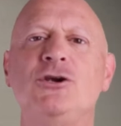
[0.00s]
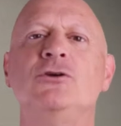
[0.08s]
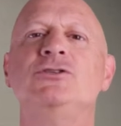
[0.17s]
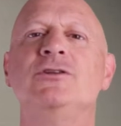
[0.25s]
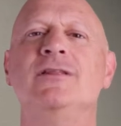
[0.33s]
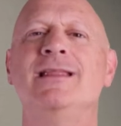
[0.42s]

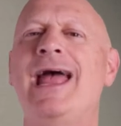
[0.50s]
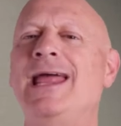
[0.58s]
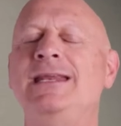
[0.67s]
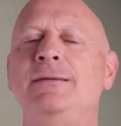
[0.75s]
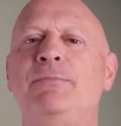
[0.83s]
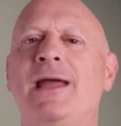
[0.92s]
showed you the
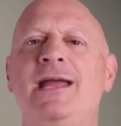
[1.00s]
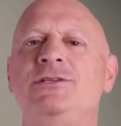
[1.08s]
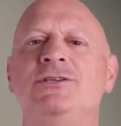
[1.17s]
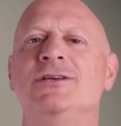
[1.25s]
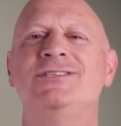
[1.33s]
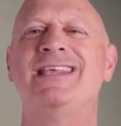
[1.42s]
landing
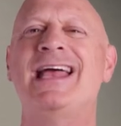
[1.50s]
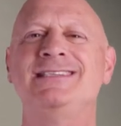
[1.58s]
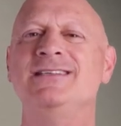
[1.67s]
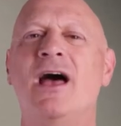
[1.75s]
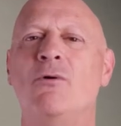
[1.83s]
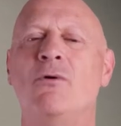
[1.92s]
page because
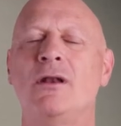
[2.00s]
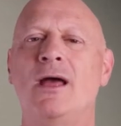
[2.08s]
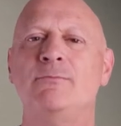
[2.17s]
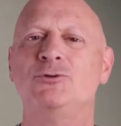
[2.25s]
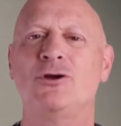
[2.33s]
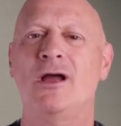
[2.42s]
that's not what
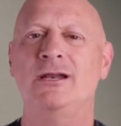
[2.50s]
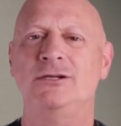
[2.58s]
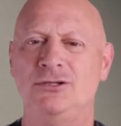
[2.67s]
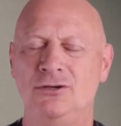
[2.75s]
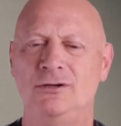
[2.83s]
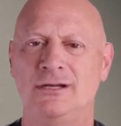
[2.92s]
I'm trying
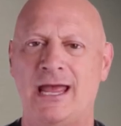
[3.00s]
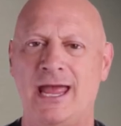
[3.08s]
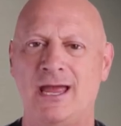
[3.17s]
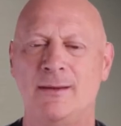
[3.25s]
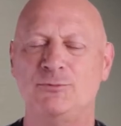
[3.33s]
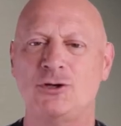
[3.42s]
to do
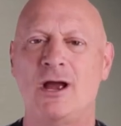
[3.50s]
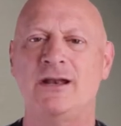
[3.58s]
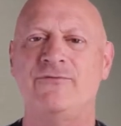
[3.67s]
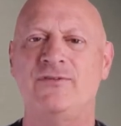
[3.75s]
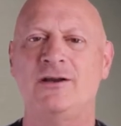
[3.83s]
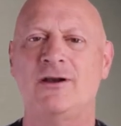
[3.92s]
today. I'm
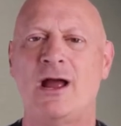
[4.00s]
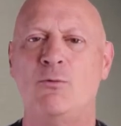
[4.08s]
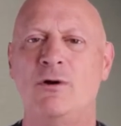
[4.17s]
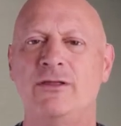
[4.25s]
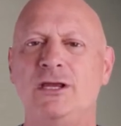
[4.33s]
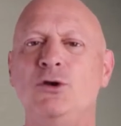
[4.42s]
trying to figure
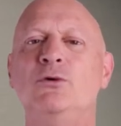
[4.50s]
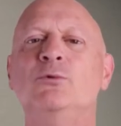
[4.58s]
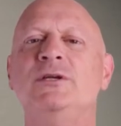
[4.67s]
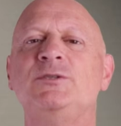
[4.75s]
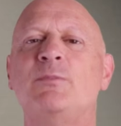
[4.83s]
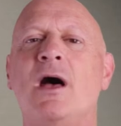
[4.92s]
out whether you
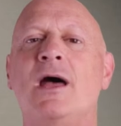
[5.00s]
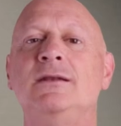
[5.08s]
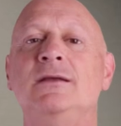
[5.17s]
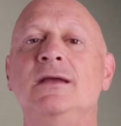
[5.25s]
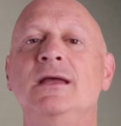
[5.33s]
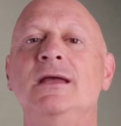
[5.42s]
would
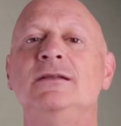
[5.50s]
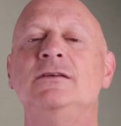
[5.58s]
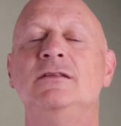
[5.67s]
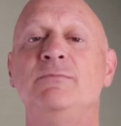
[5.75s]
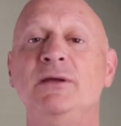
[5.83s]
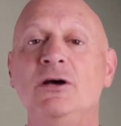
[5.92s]
respond
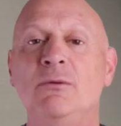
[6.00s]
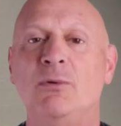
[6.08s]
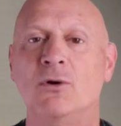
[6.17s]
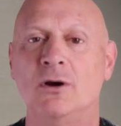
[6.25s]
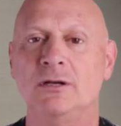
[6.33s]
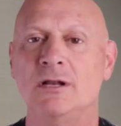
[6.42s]
to the
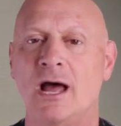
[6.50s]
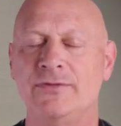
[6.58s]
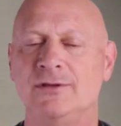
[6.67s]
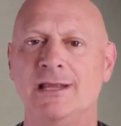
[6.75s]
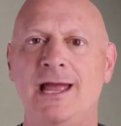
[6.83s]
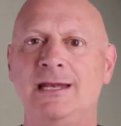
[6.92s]
billboard,
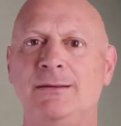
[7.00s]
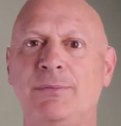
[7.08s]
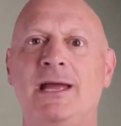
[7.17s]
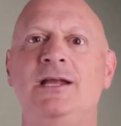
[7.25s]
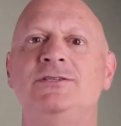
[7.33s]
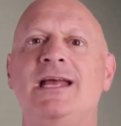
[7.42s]
not the landing
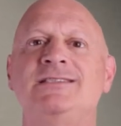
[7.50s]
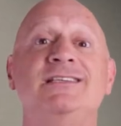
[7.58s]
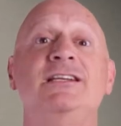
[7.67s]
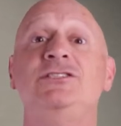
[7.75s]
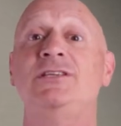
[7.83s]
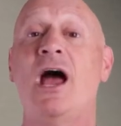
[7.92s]
page, that's
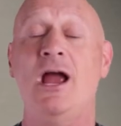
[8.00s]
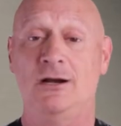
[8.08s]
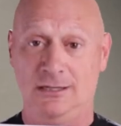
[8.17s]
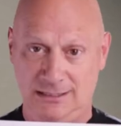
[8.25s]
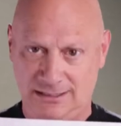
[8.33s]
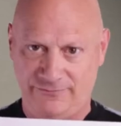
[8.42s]
an
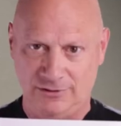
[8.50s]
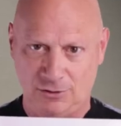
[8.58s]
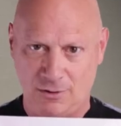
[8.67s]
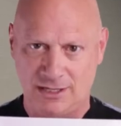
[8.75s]
entirely different